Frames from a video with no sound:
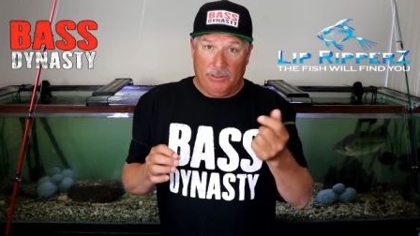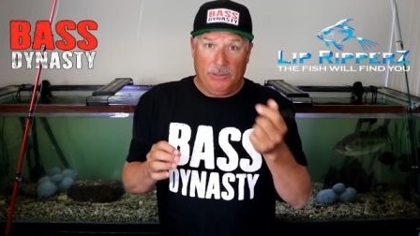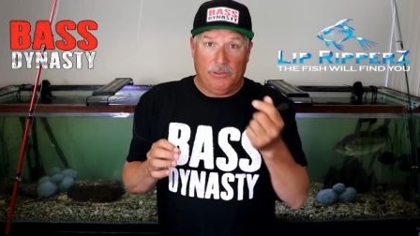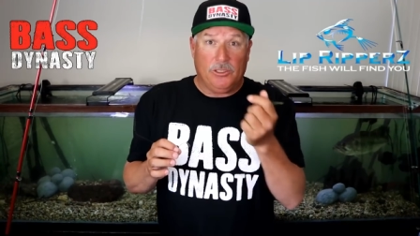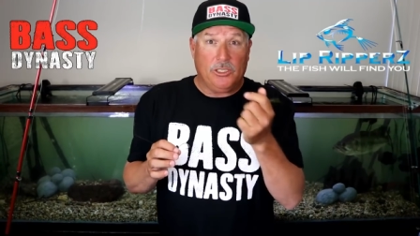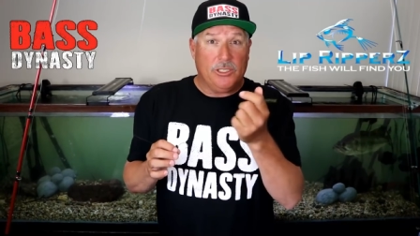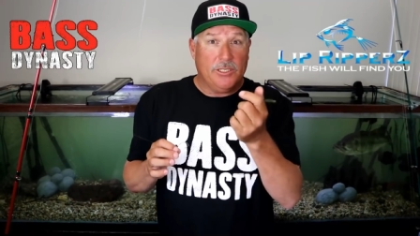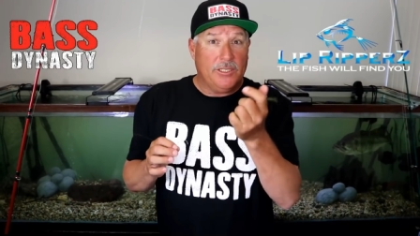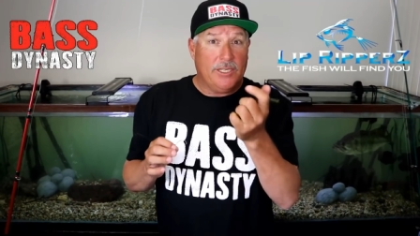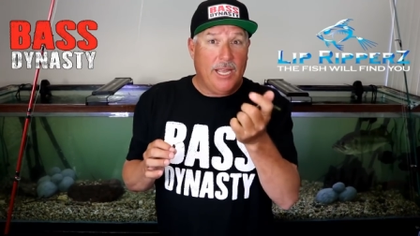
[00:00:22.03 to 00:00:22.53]

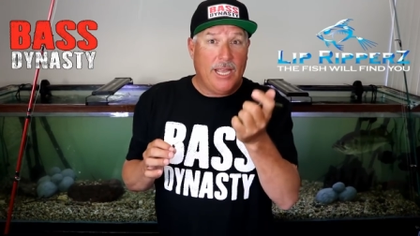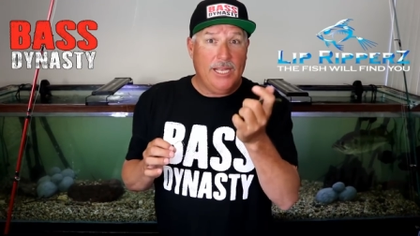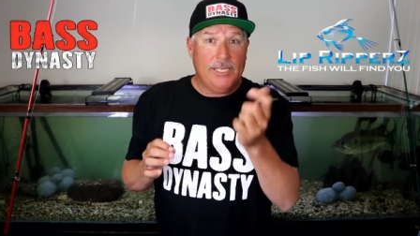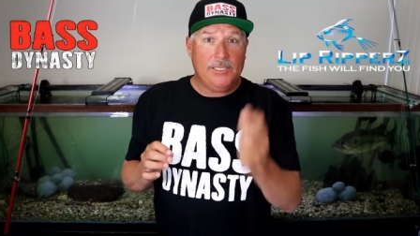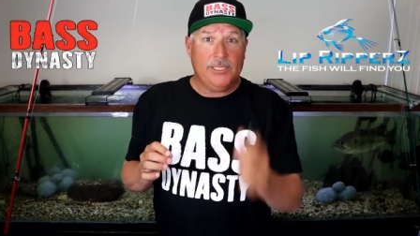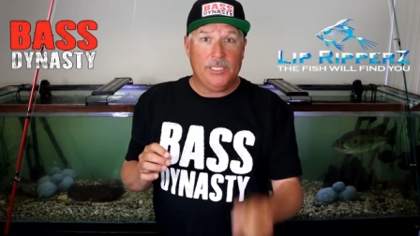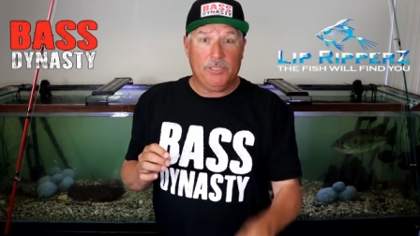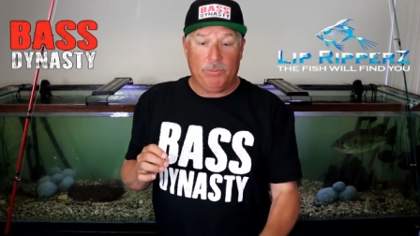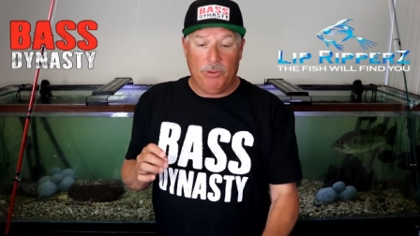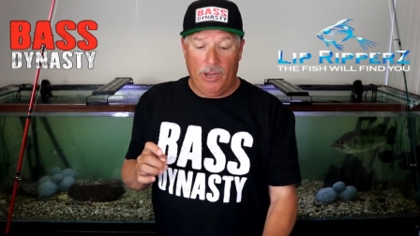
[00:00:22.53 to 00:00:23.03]
But to
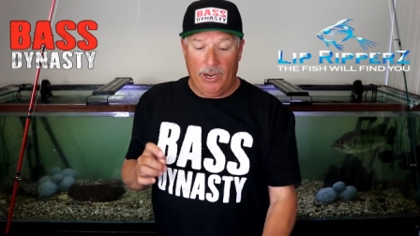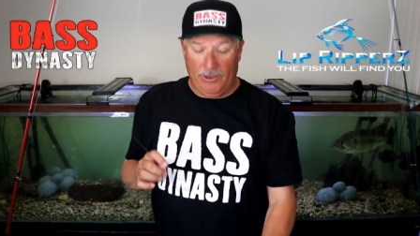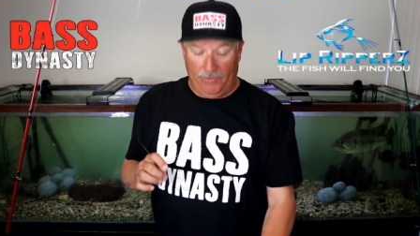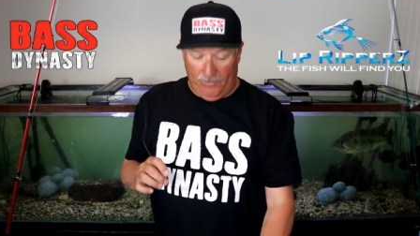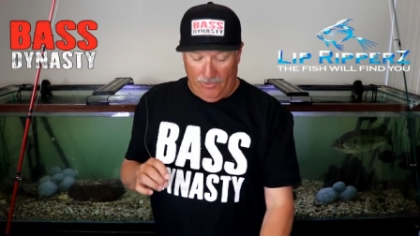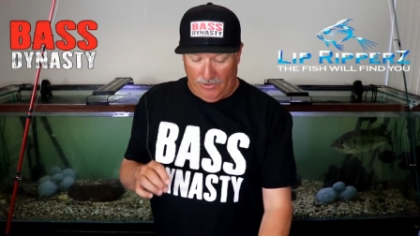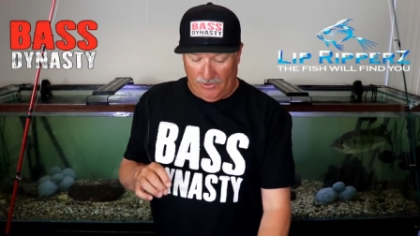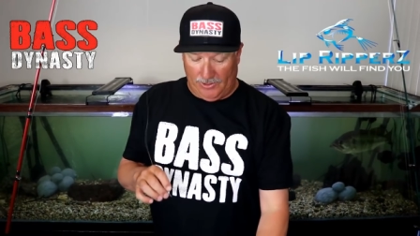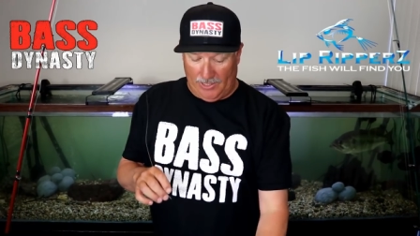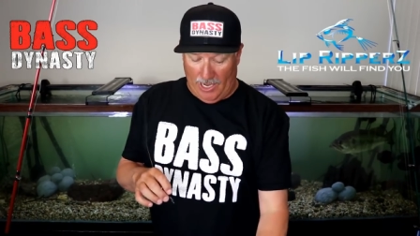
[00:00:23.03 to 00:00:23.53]
enhance this
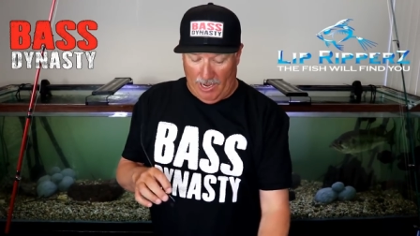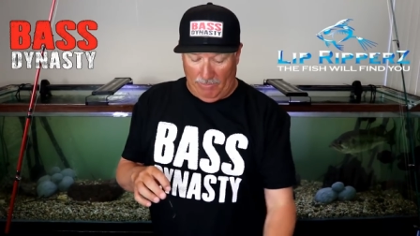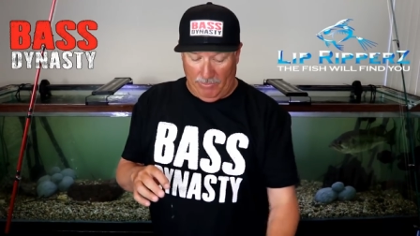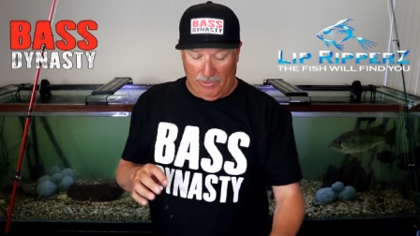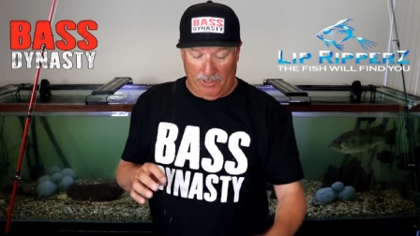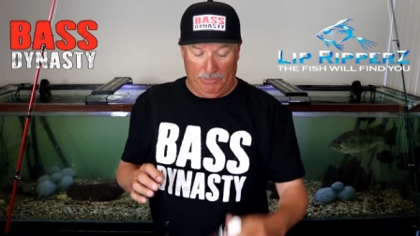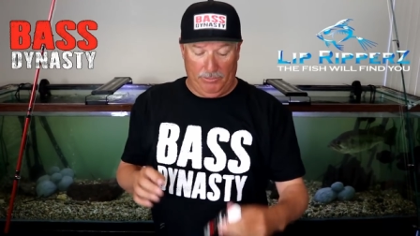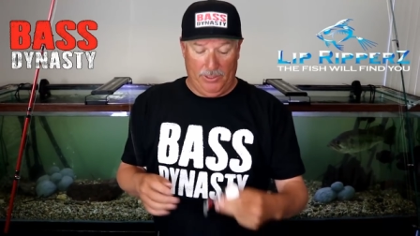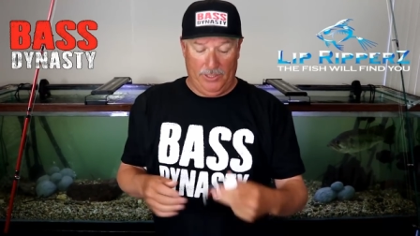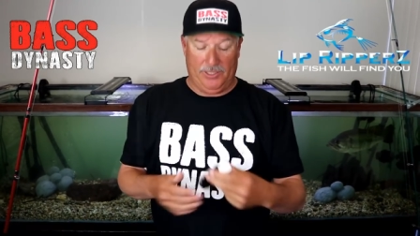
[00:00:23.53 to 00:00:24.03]
product, folks,
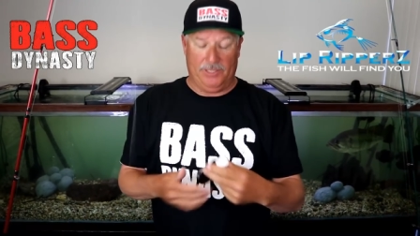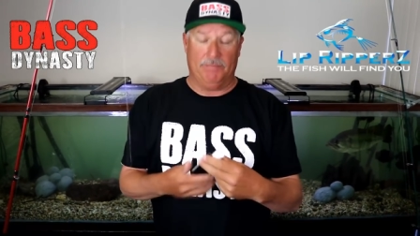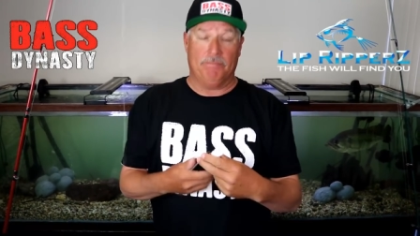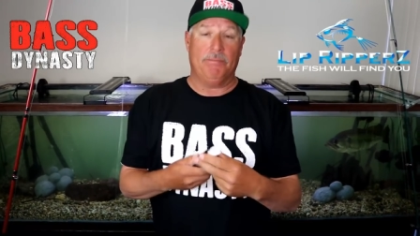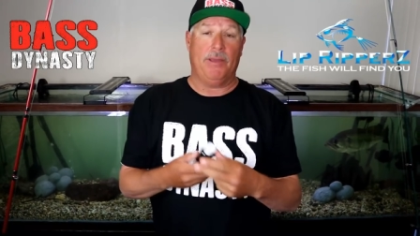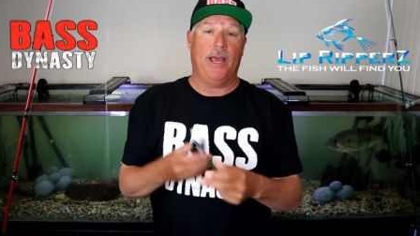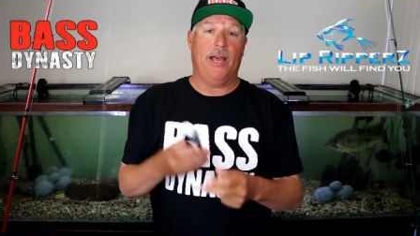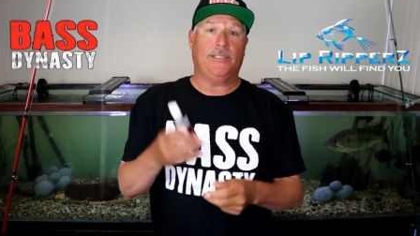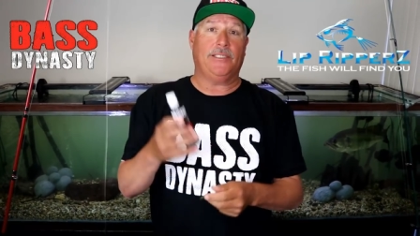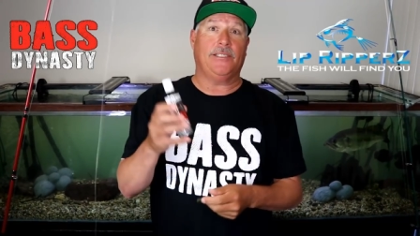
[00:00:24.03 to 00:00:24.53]
I'm going to put
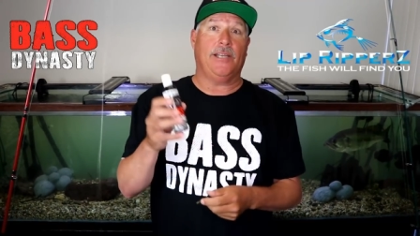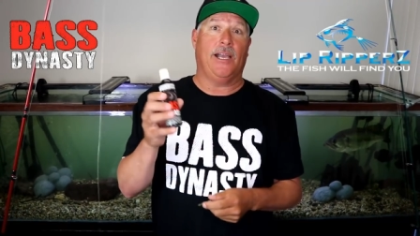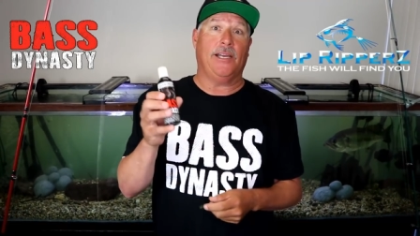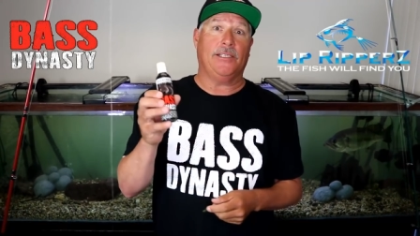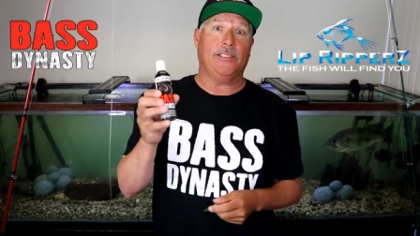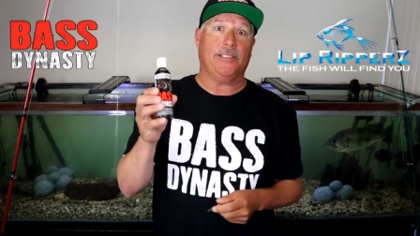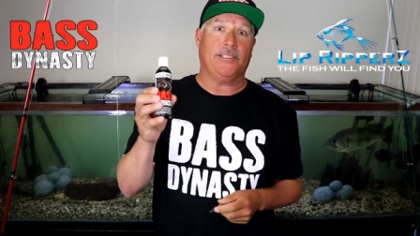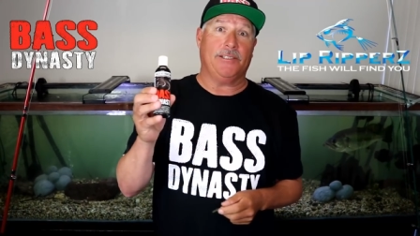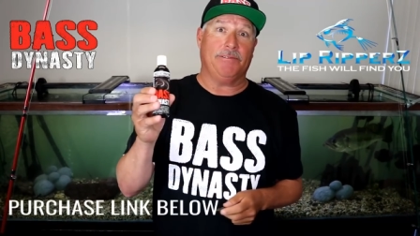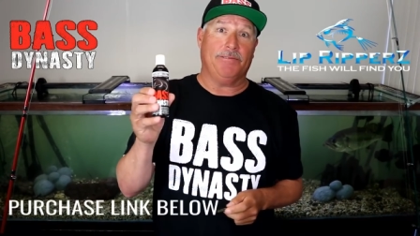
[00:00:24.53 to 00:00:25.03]
some Bass
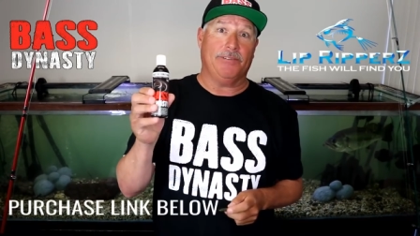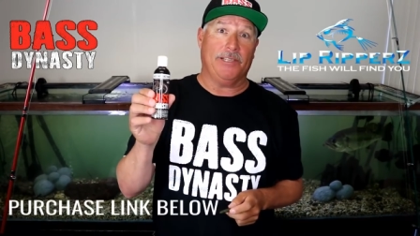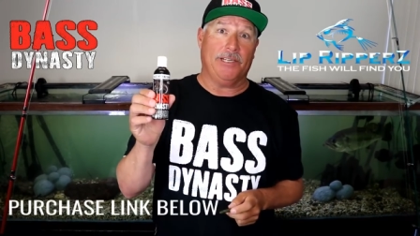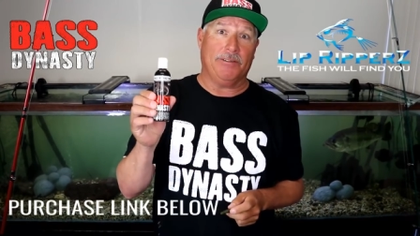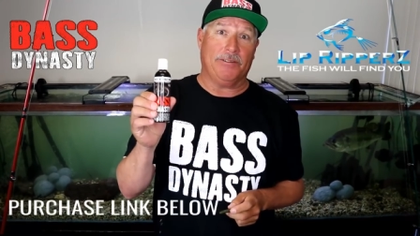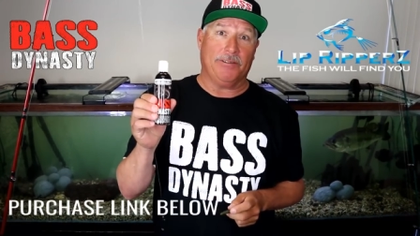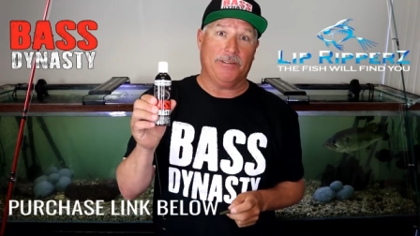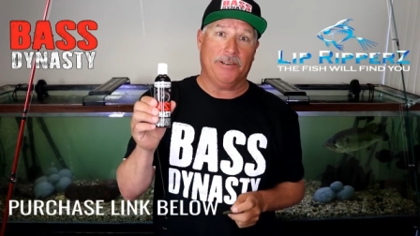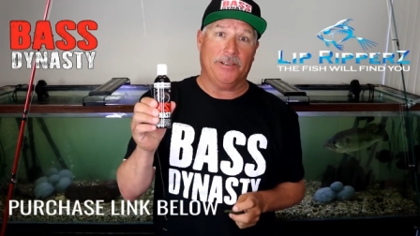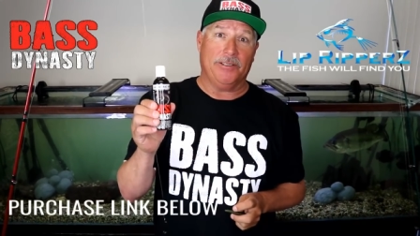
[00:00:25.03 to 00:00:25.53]
Dynasty
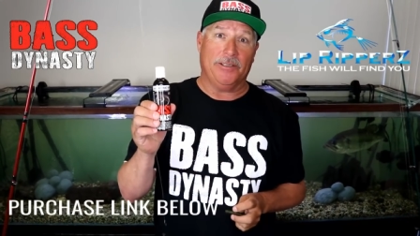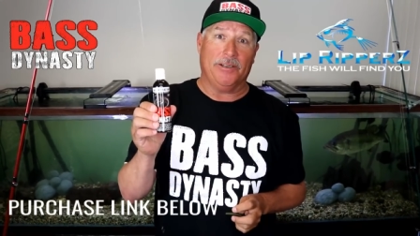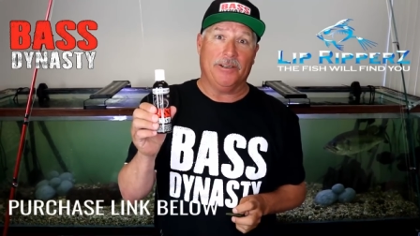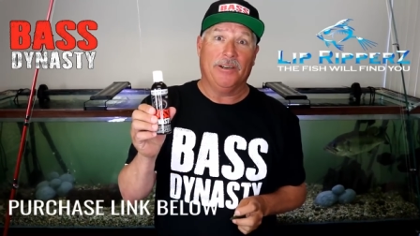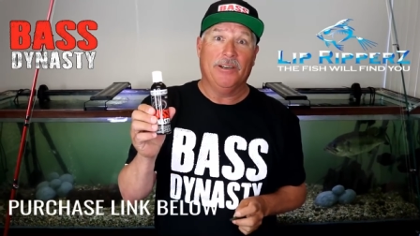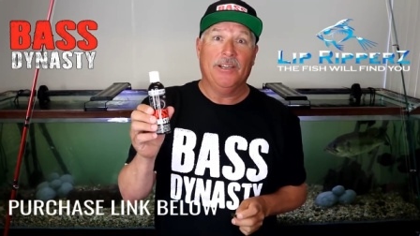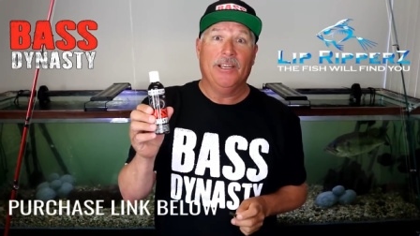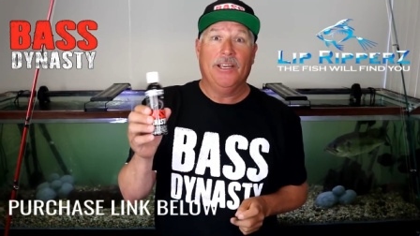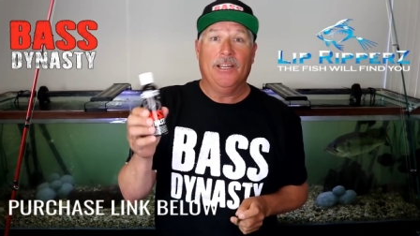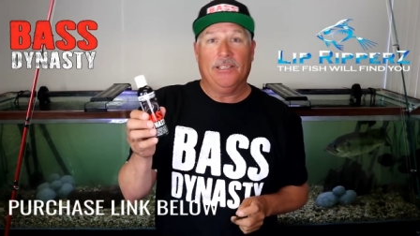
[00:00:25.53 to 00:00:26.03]
flavor on
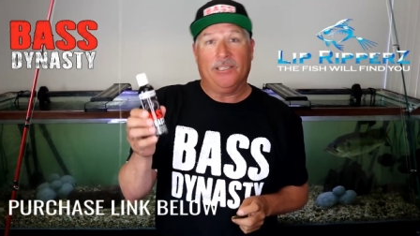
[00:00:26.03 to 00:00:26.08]
there.